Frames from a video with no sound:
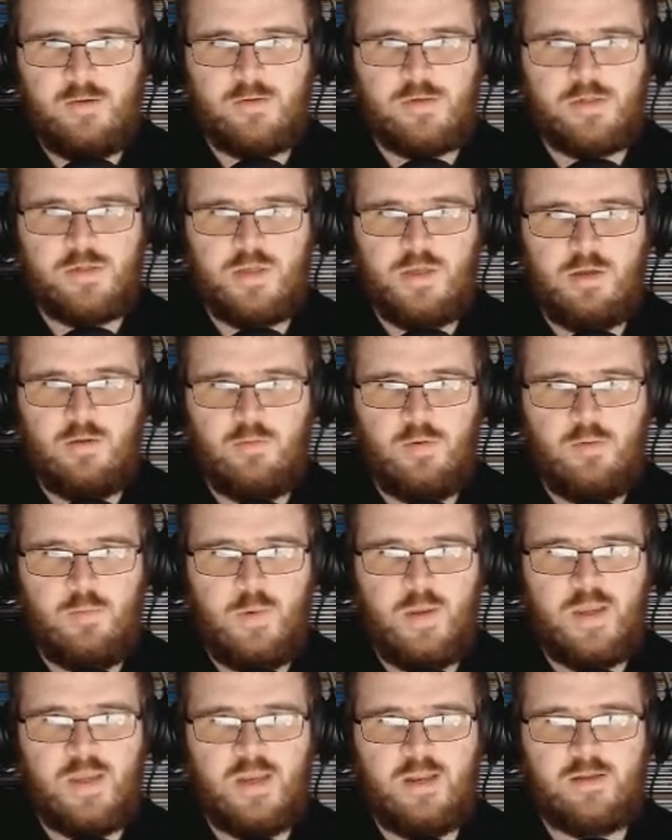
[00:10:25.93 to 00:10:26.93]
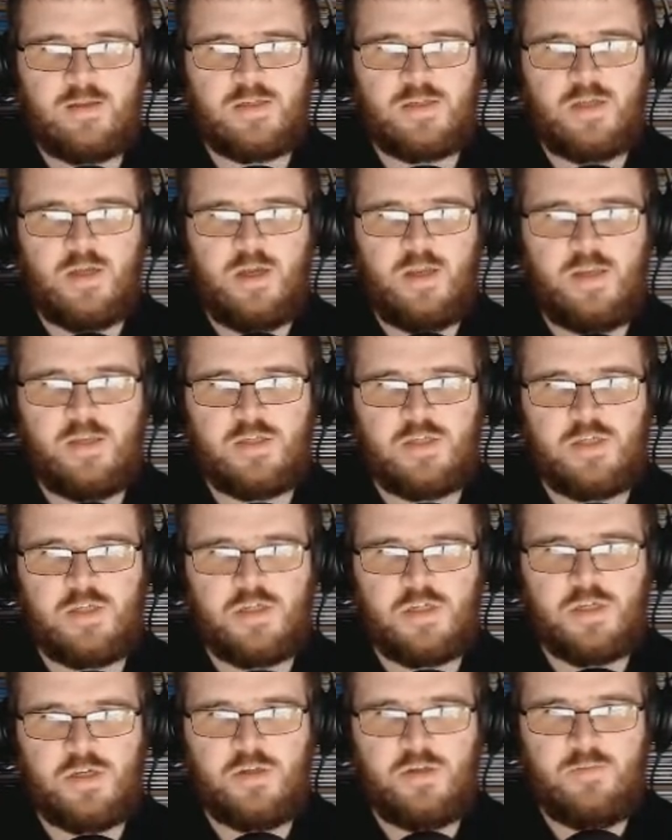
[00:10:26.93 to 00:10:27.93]
so when we get outside it's
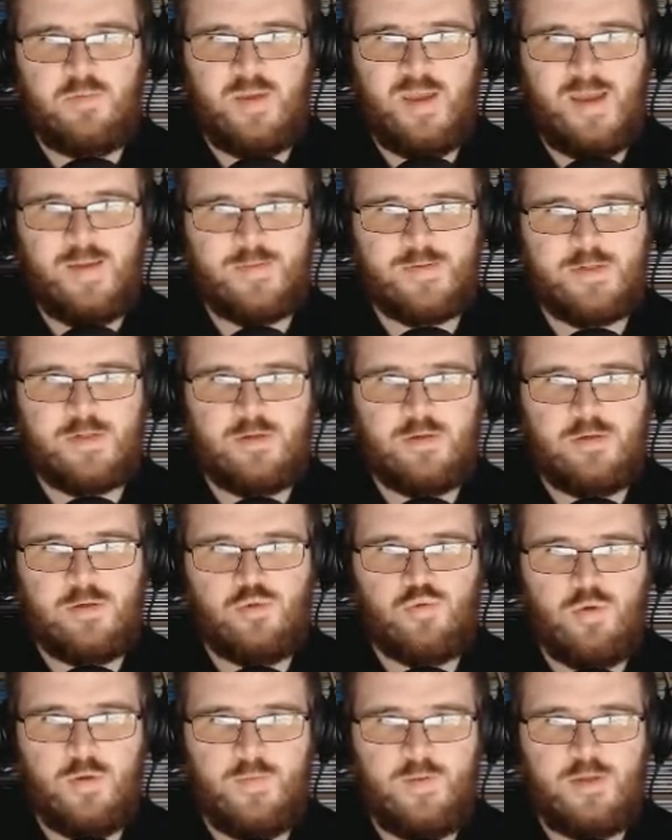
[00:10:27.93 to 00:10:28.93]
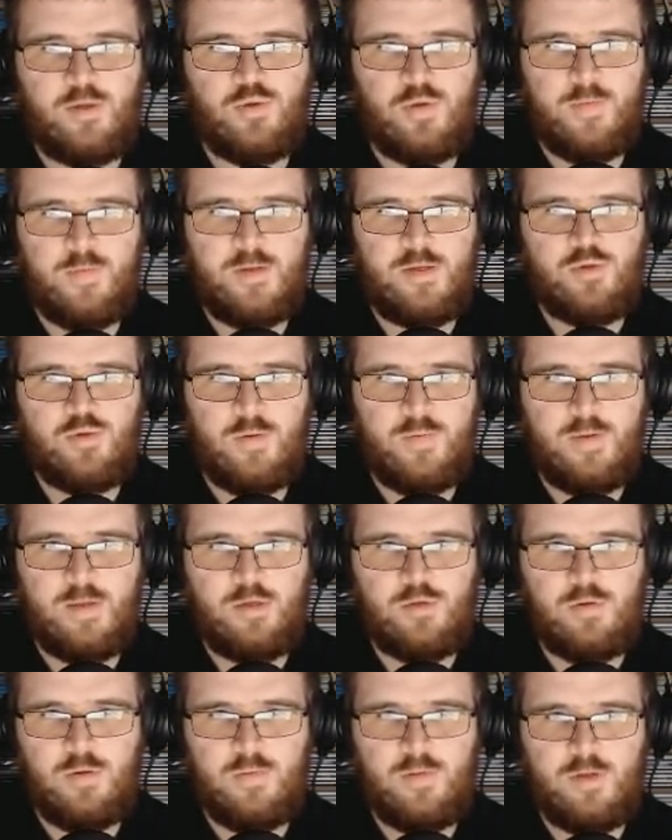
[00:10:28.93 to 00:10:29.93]
just going to be absolutely drippy, drippy, drippy,
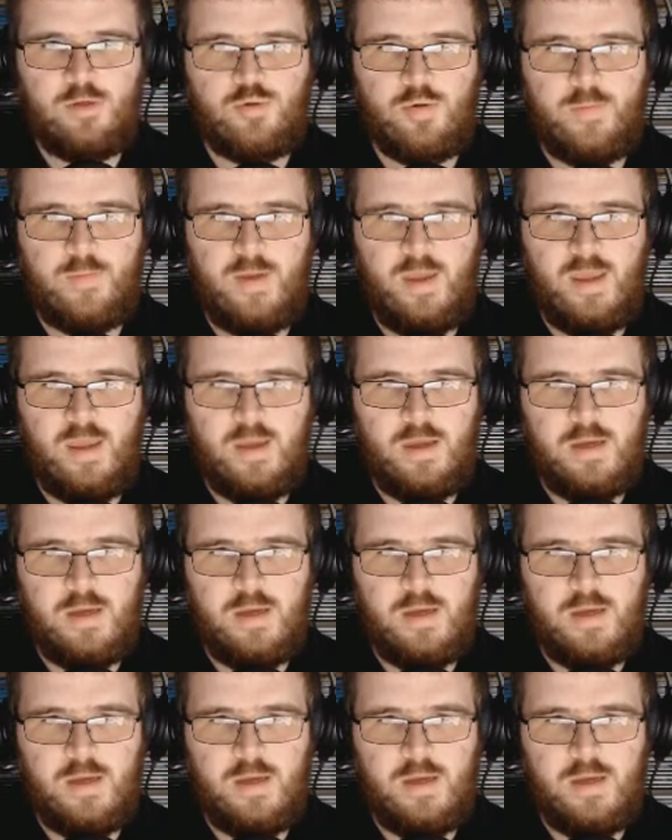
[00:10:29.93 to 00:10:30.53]
drippy, drippy.